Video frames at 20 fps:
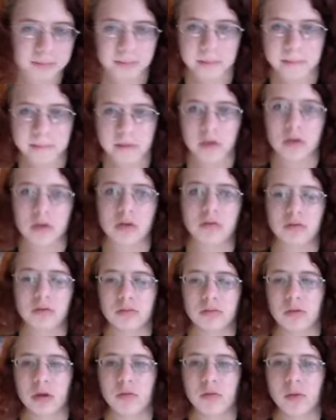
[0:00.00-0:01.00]
You can do
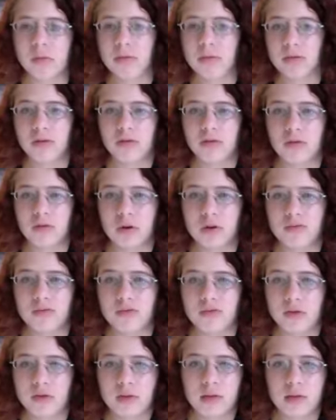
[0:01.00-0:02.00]
it one-on-one with a student. If
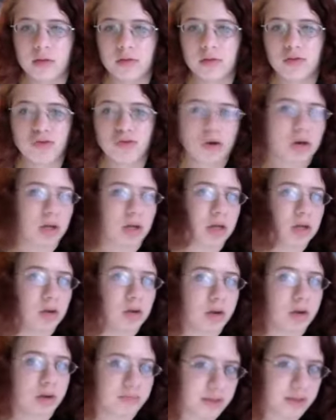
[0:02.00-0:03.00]
you feel that they're struggling, you
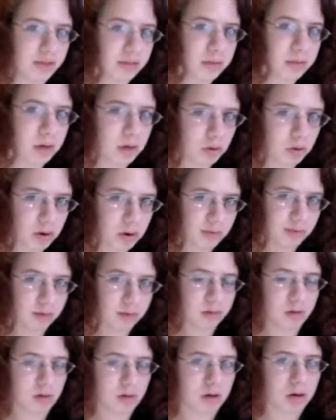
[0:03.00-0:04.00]
can invite them into your
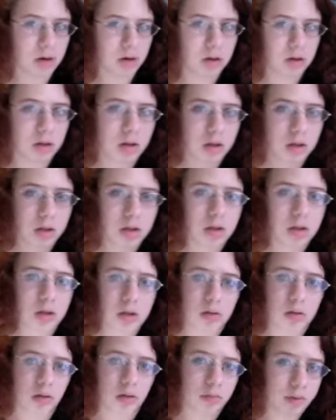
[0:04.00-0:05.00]
office
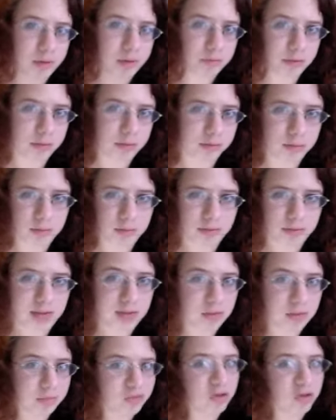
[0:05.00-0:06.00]
or whatever,
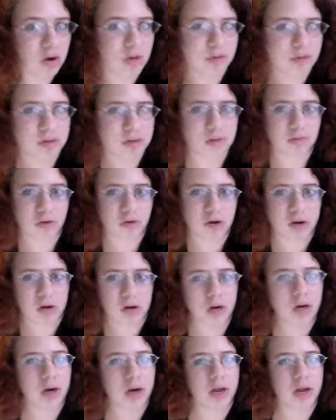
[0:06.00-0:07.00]
take them to your office if they're
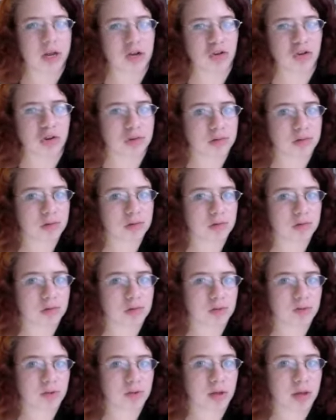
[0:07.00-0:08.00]
younger and just
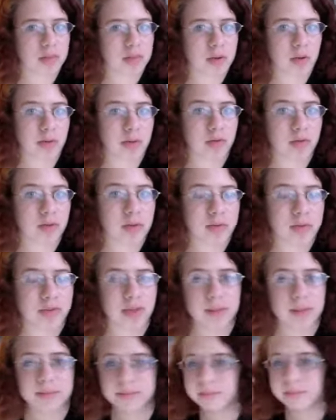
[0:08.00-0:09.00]
go through it with
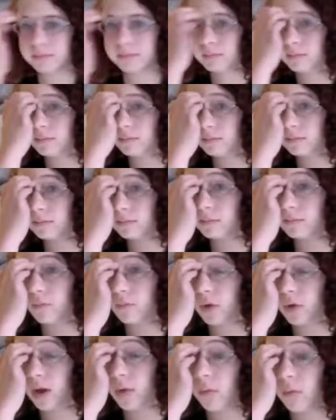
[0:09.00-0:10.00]
them
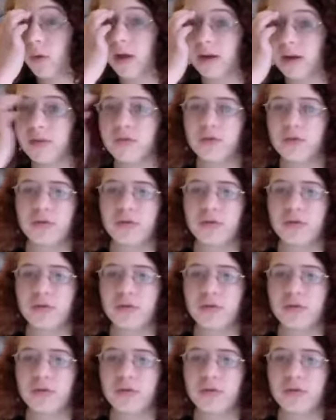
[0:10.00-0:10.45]
one-on-one if they're